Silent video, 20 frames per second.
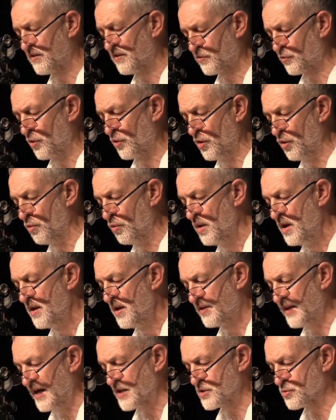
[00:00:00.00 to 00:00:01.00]
through.
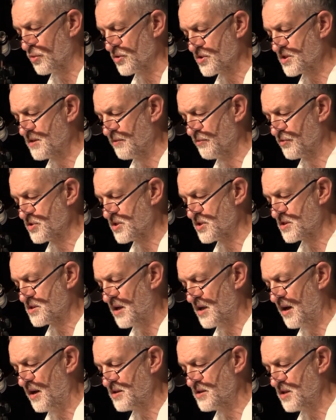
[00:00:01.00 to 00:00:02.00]
That's what civil
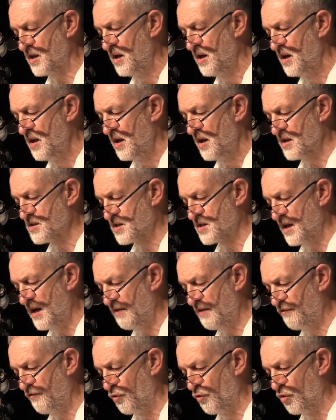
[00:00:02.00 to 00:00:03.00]
society is there
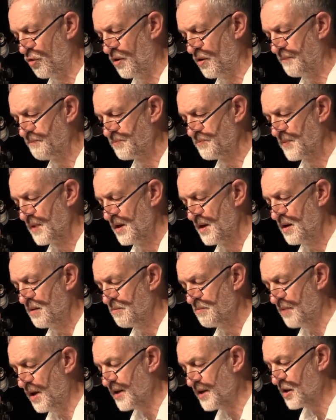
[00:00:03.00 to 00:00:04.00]
for.
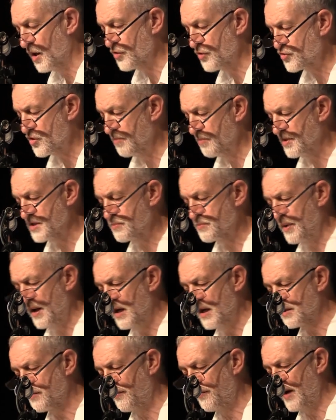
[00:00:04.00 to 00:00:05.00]
My country must pay
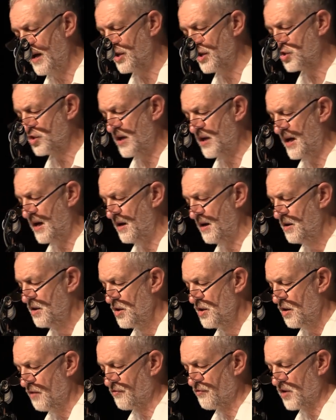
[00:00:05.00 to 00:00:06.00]
its fair share
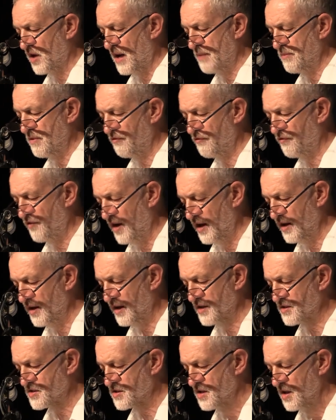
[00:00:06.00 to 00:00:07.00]
of climate
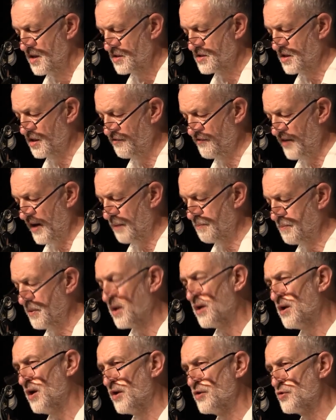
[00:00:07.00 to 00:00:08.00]
finance to developing
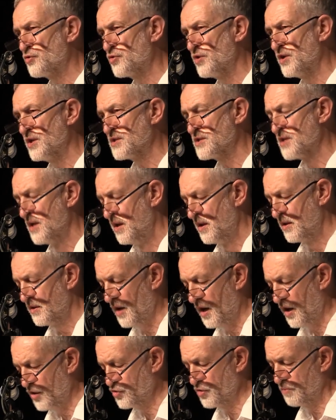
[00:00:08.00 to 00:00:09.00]
countries. The
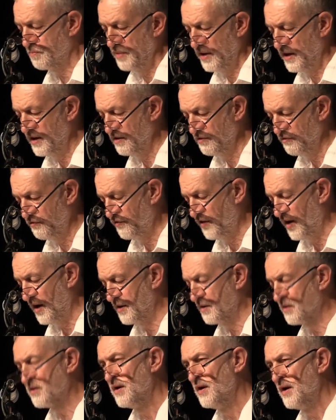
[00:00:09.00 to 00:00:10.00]
£100 billion
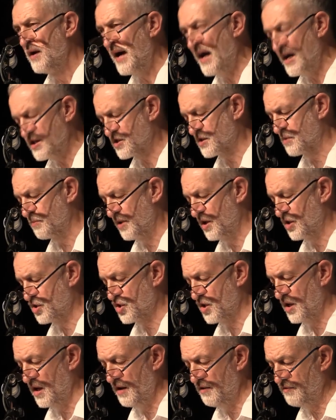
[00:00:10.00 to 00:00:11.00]
fund has to be
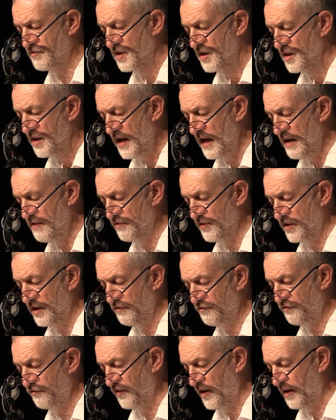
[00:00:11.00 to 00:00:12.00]
achieved, even
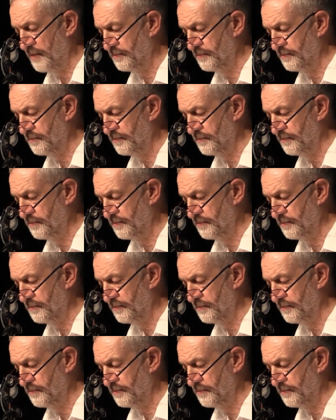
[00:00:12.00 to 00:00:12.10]
if